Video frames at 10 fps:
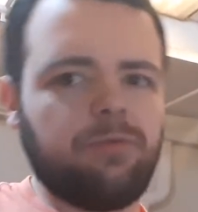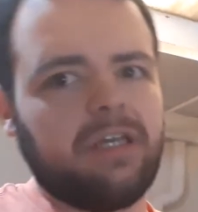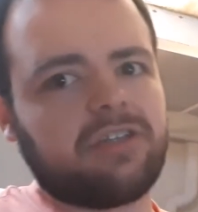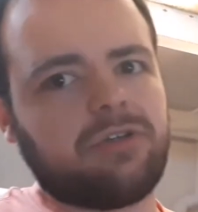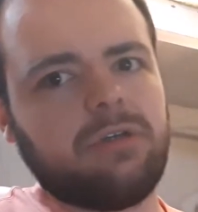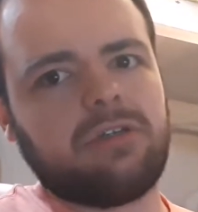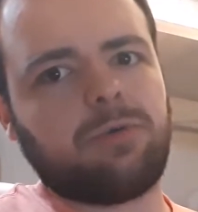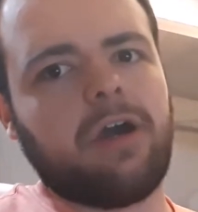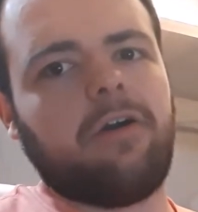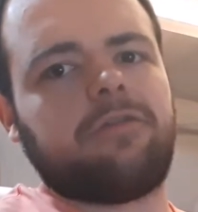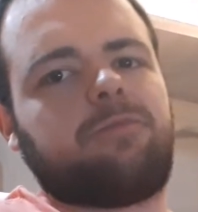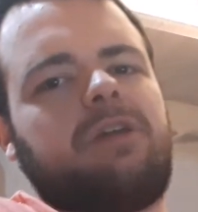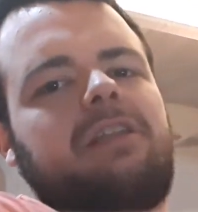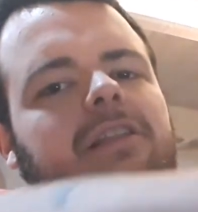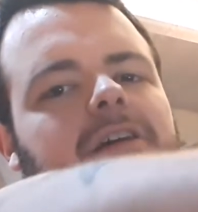weeks doing 12s
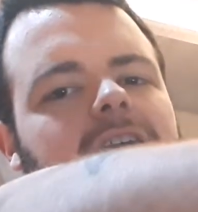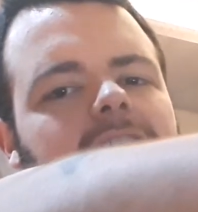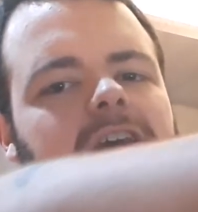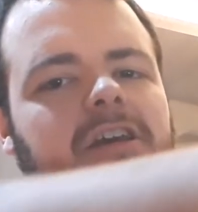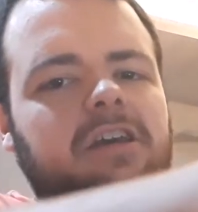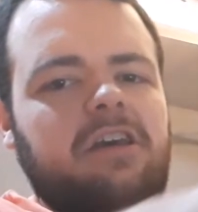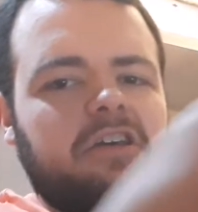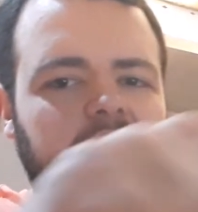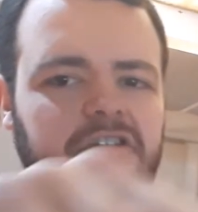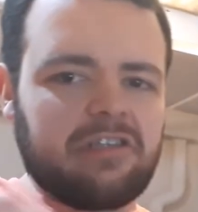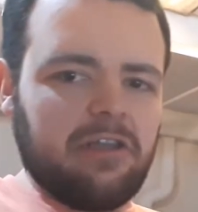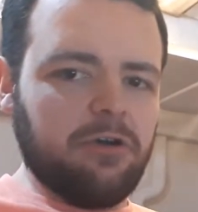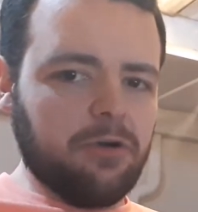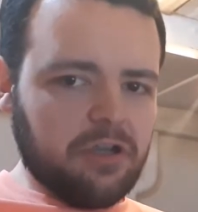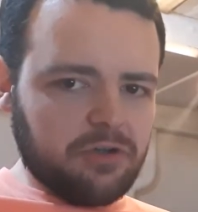being like,
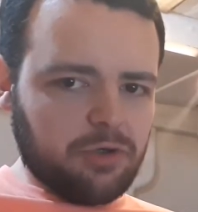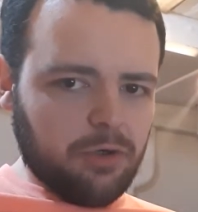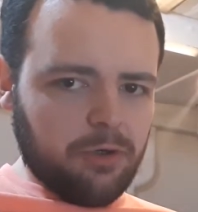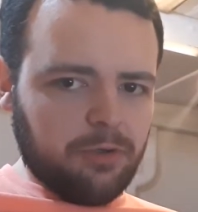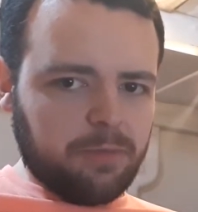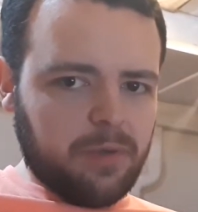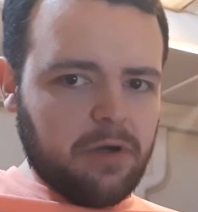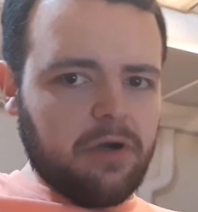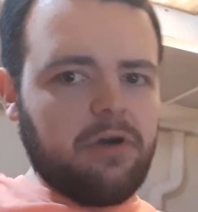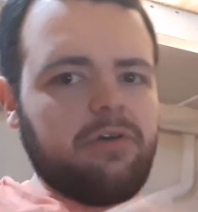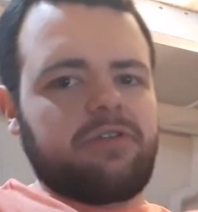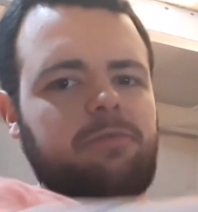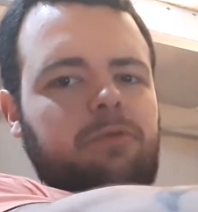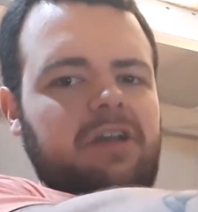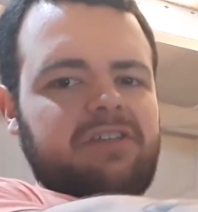slow, controlled, pause,
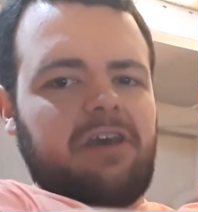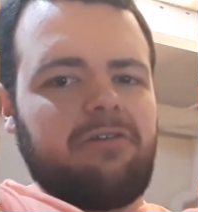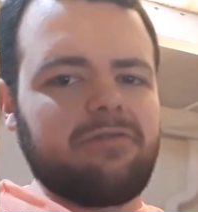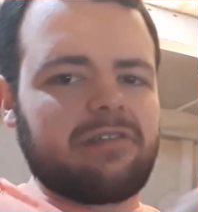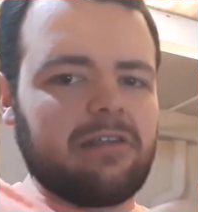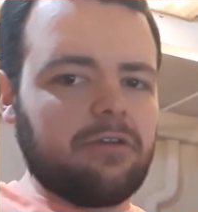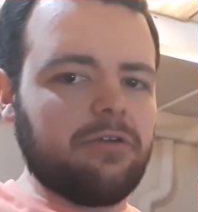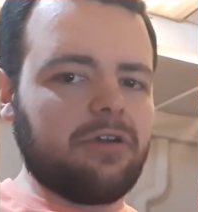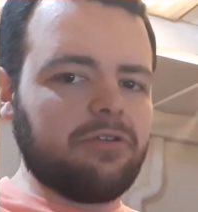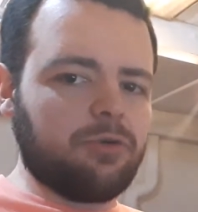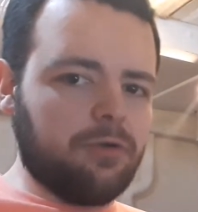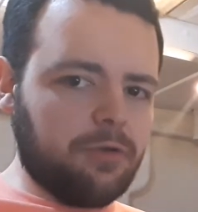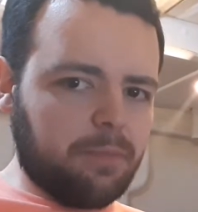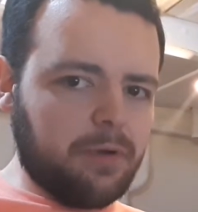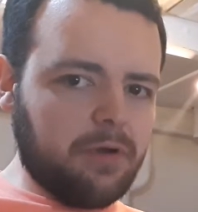press out, slow,
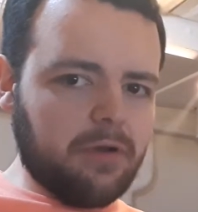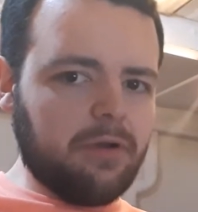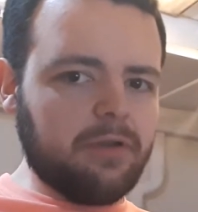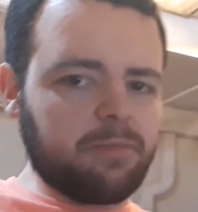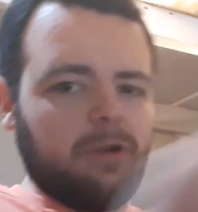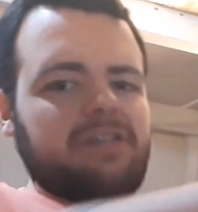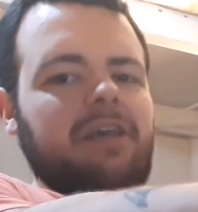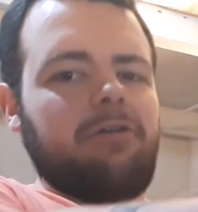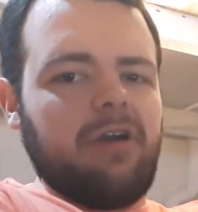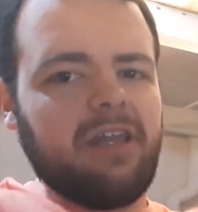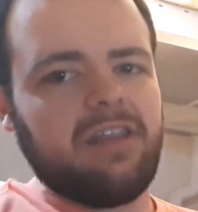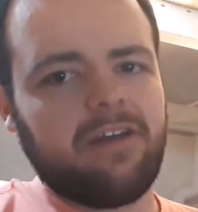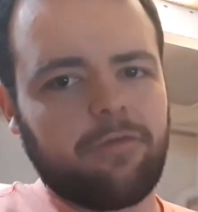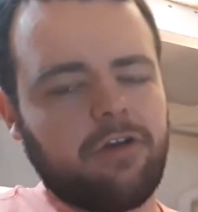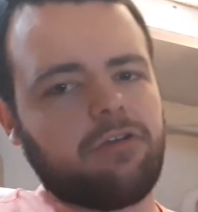controlled, pause, press out, and
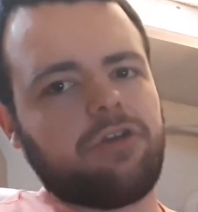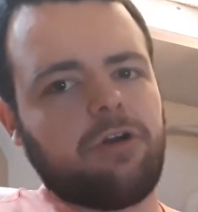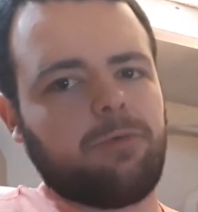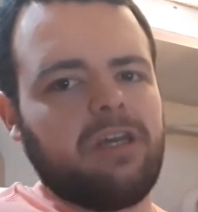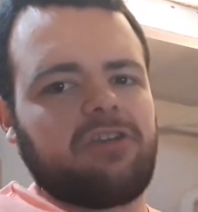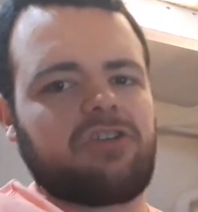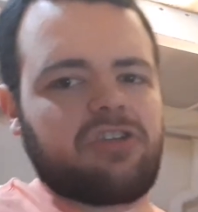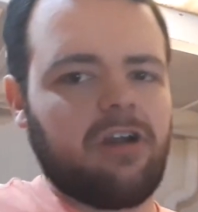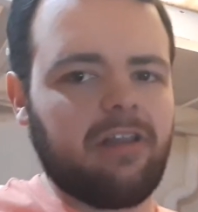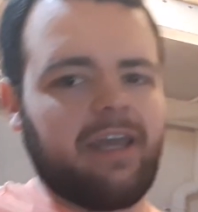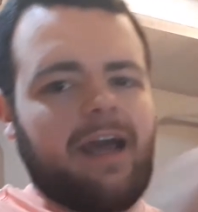then for your third week, just start like